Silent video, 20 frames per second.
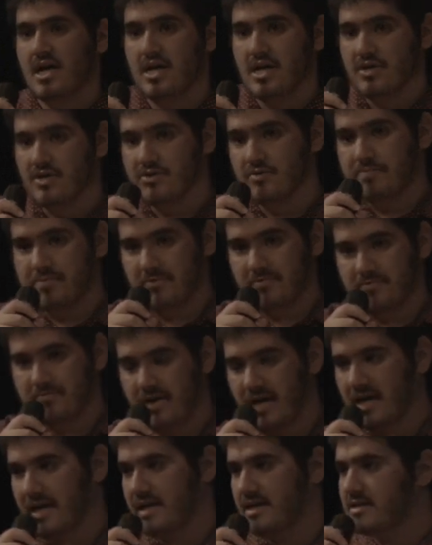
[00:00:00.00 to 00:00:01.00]
you
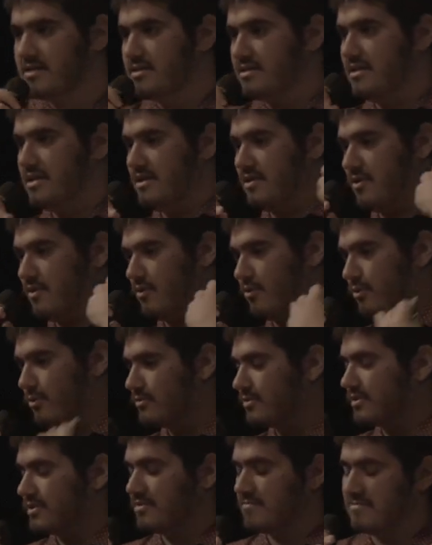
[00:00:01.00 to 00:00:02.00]
provide the
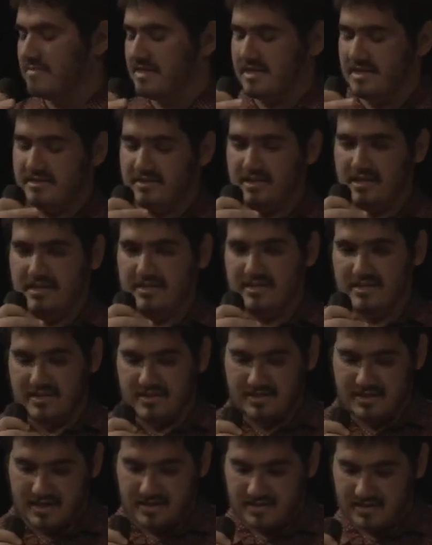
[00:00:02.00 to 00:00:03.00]
ultimate
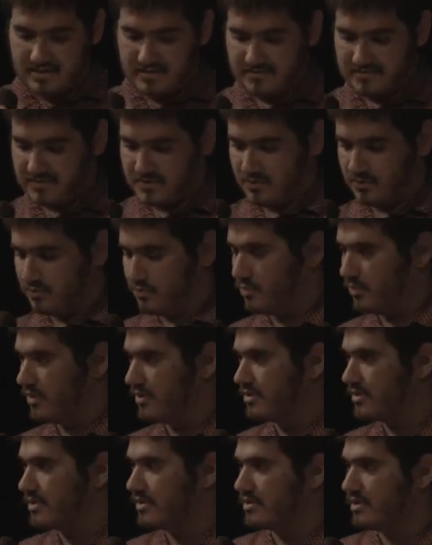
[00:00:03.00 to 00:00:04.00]
incentive to
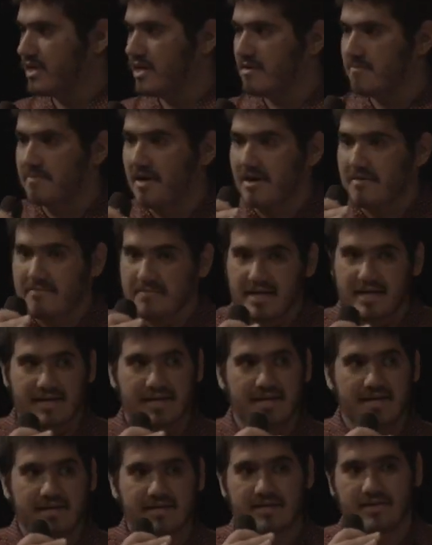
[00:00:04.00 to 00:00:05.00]
work by
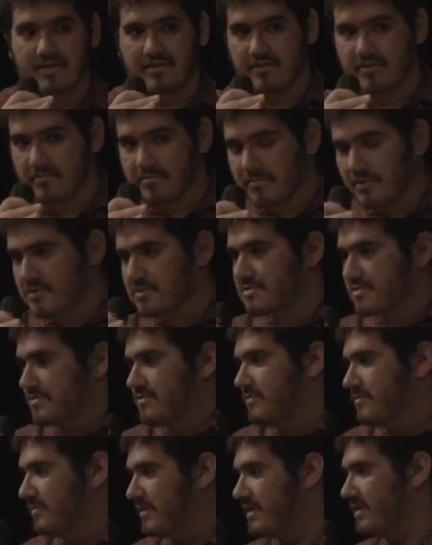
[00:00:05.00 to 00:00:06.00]
making it the most
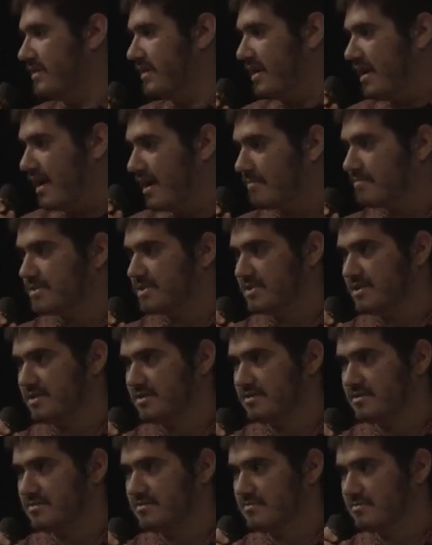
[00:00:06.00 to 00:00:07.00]
fun option,
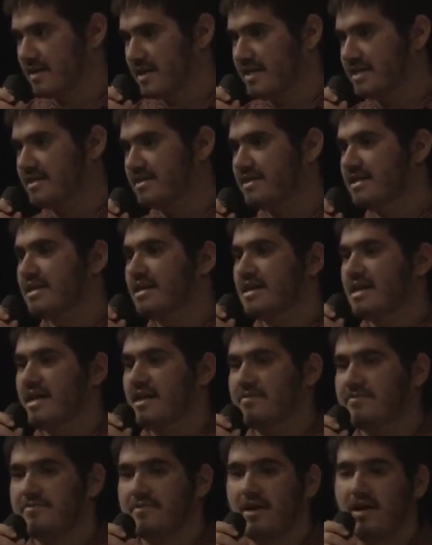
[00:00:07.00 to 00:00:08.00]
right?
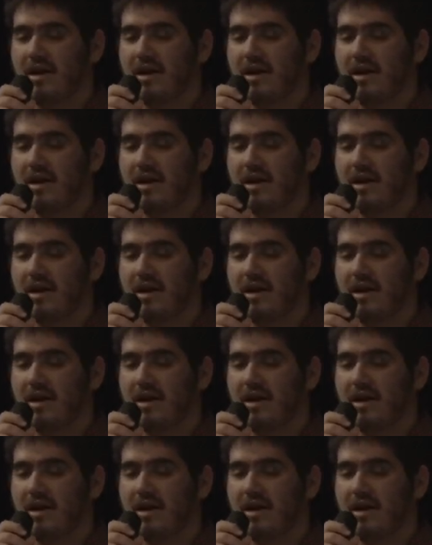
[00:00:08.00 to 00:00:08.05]
If